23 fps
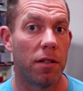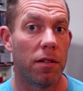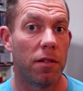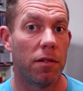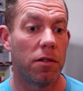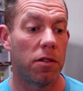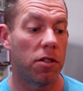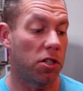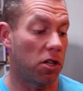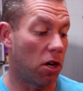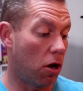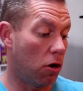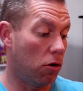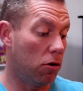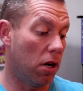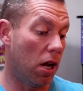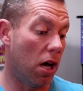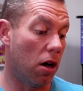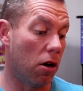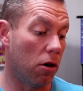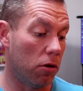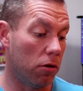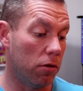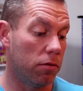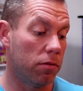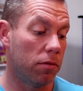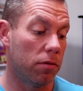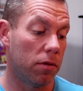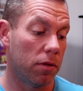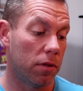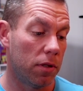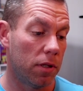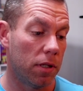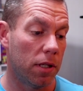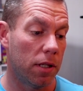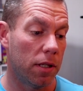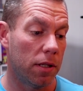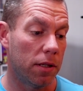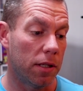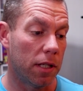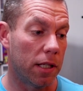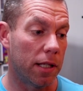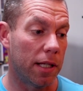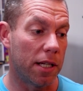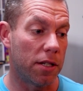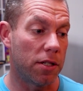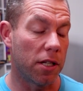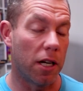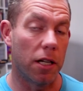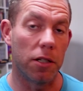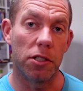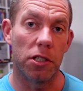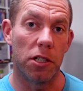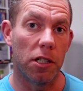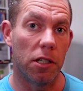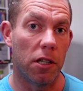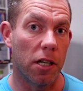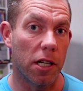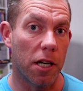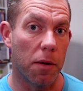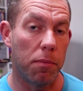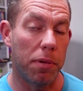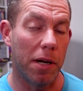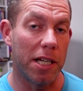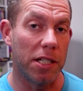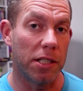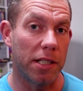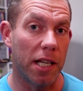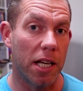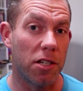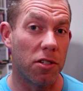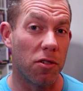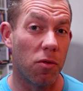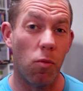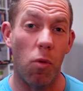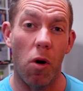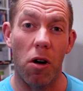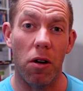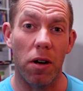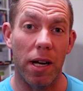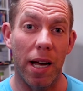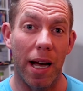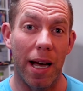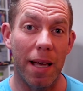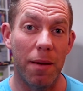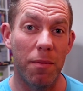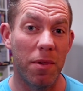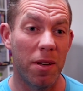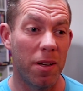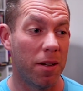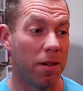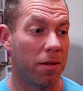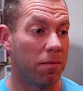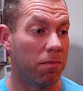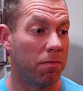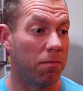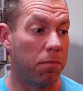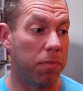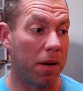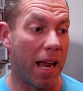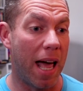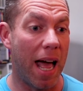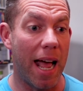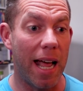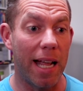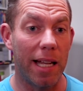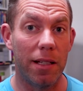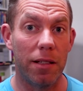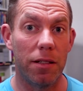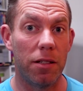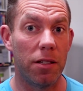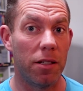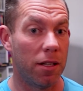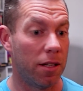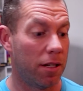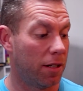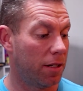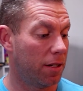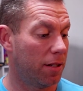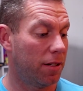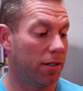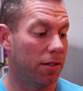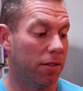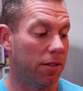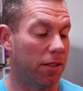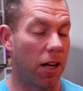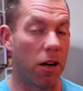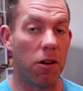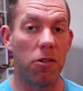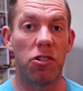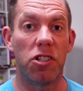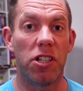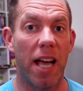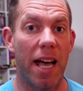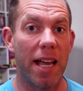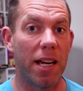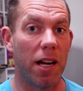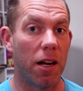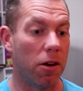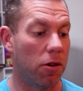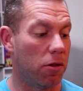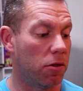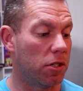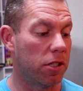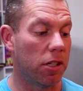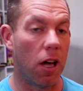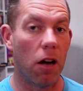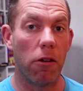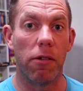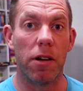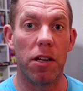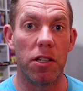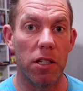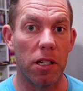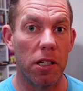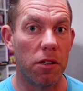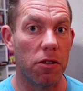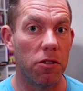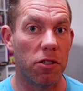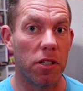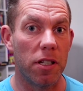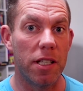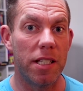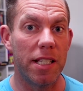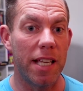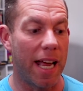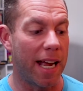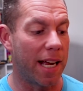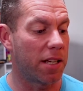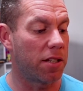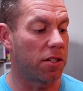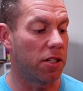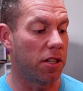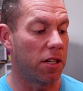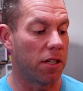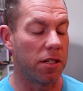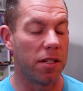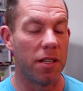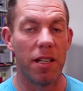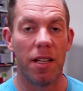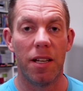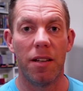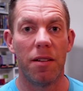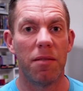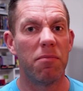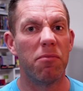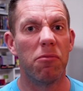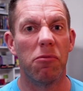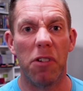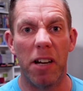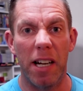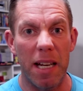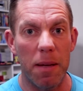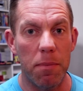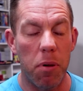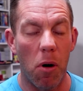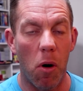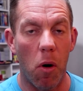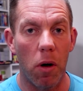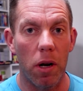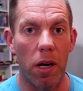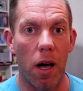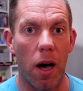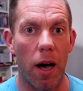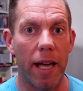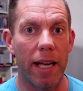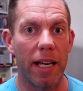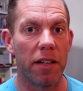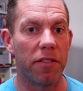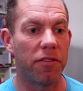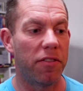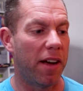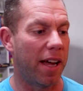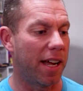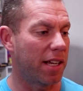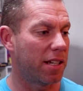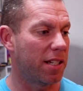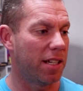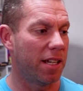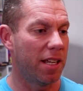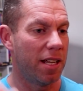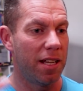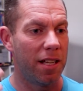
so low that they start to look like a PlayStation 1 game, bland, no shadows, low resolution textures, really poor lighting effects,